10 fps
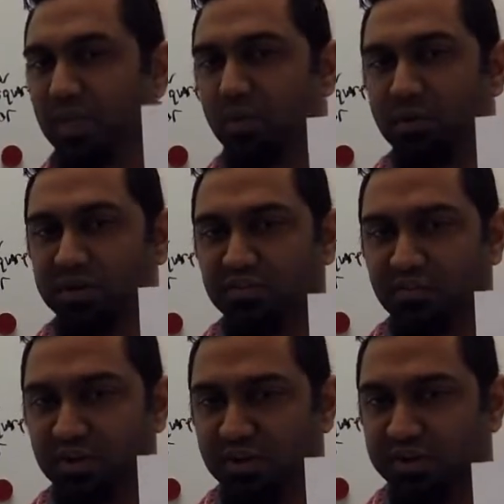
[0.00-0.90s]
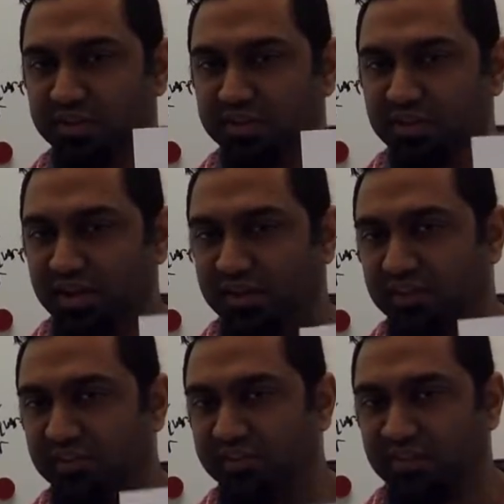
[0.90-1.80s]
One has a grid on it that
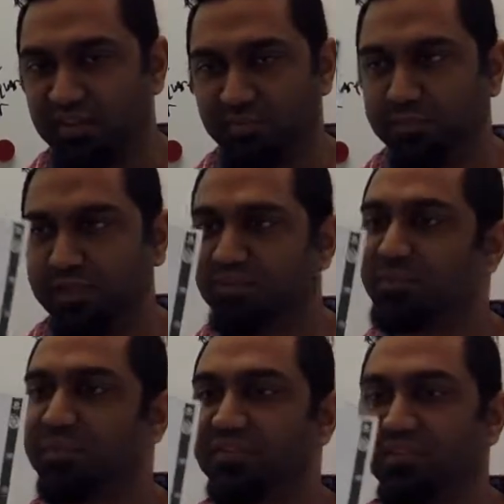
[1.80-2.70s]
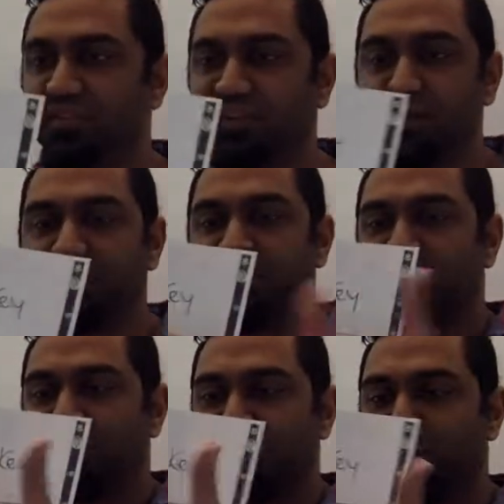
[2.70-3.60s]
has a blank space at the top that
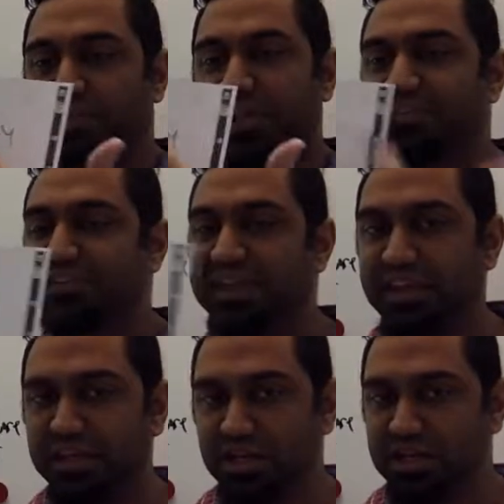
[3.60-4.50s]
says blank's key,